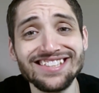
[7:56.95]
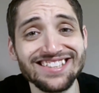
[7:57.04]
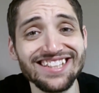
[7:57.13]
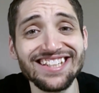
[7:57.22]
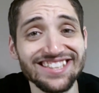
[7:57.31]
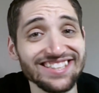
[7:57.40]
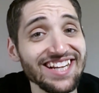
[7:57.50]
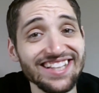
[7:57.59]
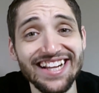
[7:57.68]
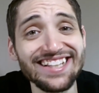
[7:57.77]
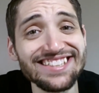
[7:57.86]
It's delicious.
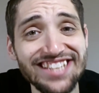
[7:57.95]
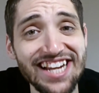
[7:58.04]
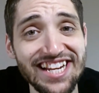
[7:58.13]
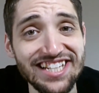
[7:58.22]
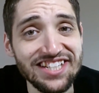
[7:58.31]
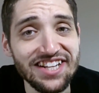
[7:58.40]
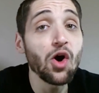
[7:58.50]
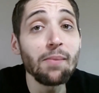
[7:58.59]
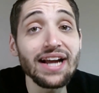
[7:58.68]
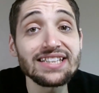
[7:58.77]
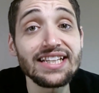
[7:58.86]
That didn't change.
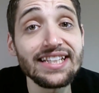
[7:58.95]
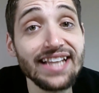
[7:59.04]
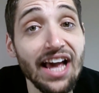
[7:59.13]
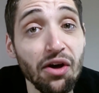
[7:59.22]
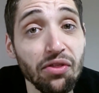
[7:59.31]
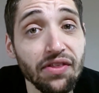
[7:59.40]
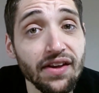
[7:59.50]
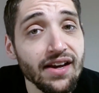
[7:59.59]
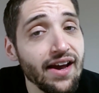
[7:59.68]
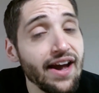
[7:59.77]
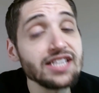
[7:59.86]
Go back to eating healthy.